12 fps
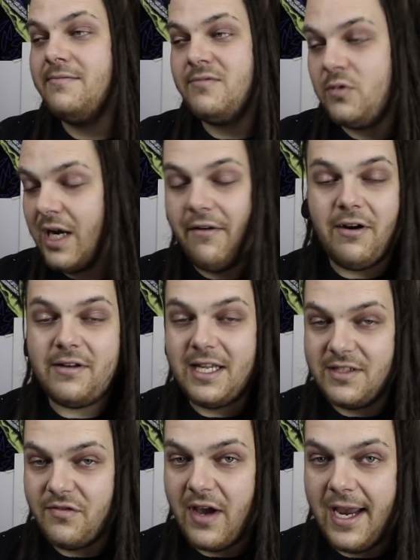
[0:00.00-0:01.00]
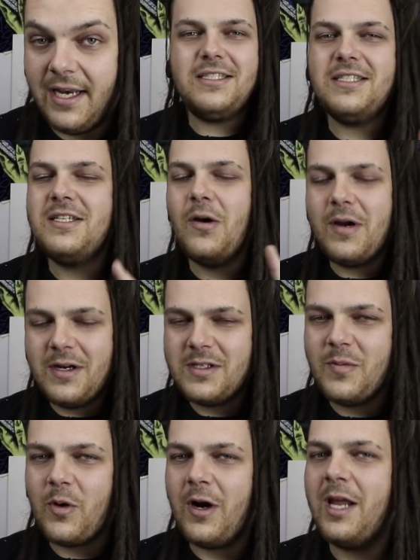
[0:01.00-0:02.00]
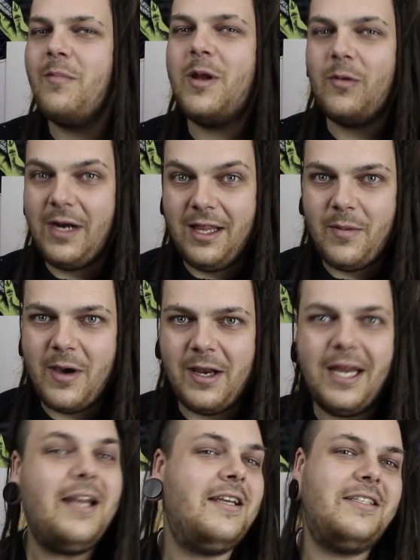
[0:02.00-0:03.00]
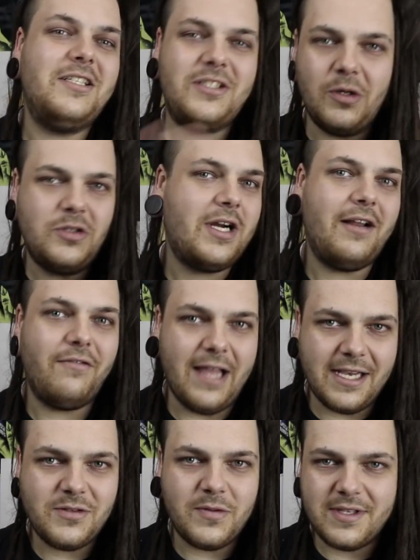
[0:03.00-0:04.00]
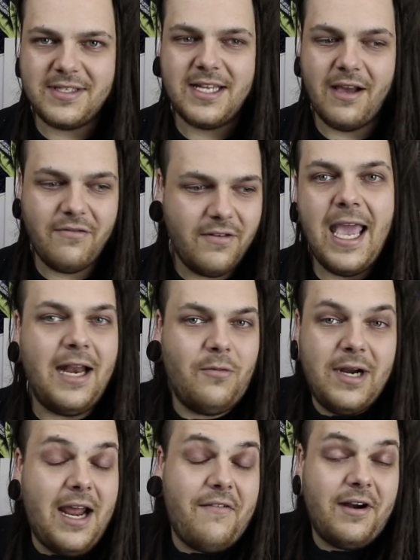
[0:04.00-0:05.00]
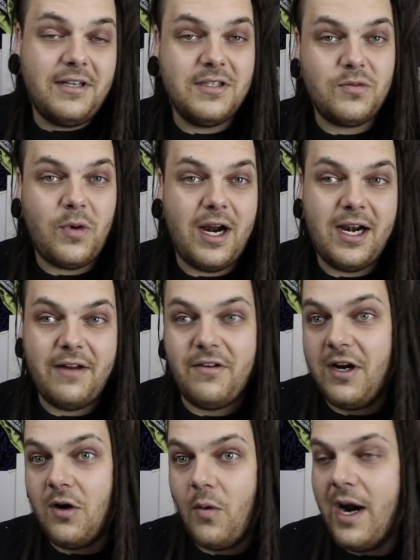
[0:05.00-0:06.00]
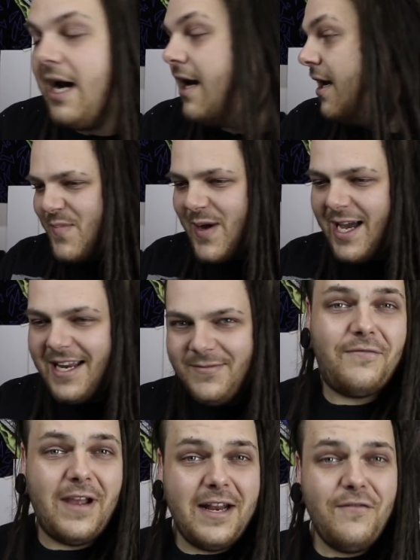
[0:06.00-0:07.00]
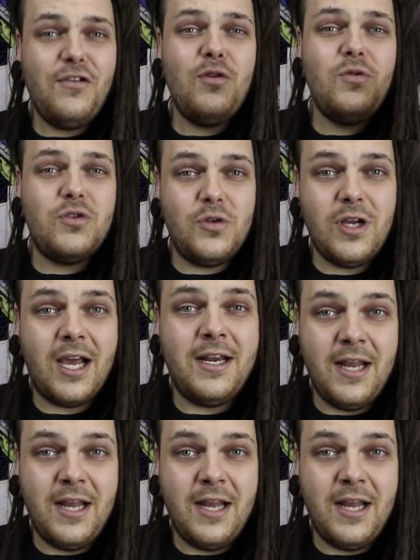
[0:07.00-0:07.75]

whatever, that's fine. Just know what you're supporting and be real about it, and just don't try to flex with the stuff. And whatever, just wear it if you're gonna wear it. But if any of you do not